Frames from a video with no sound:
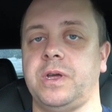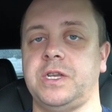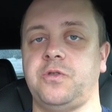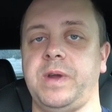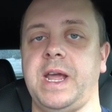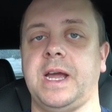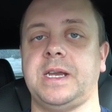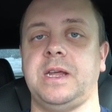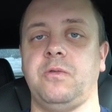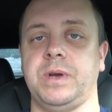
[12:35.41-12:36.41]
is
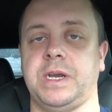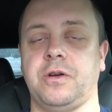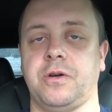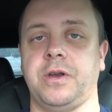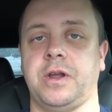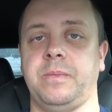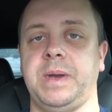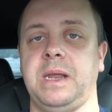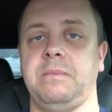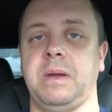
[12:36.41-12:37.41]
reacting with the current
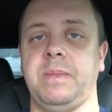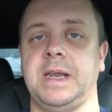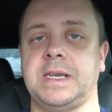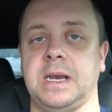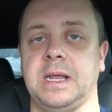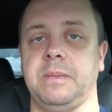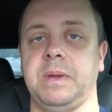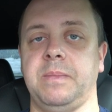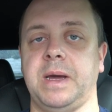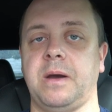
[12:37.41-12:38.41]
update. Maybe that's a little
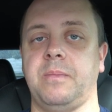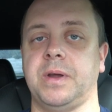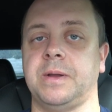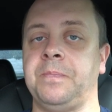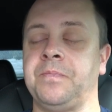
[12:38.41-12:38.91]
bit better, but